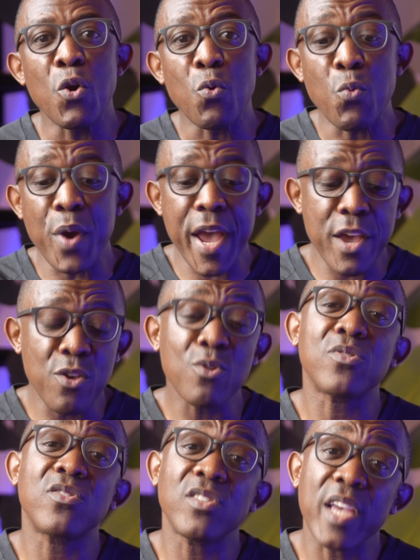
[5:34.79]
where your
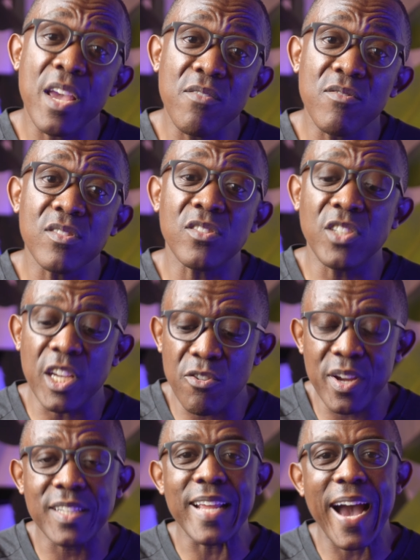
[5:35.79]
savings
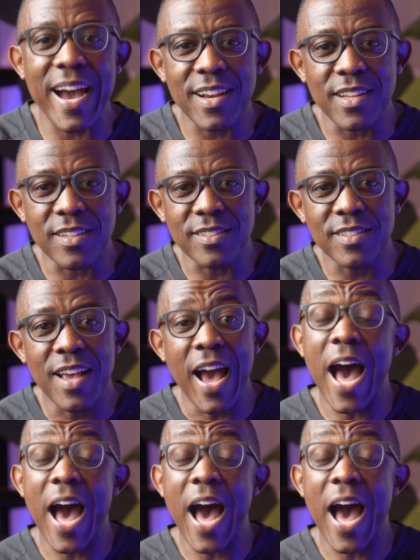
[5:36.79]
generate earnings,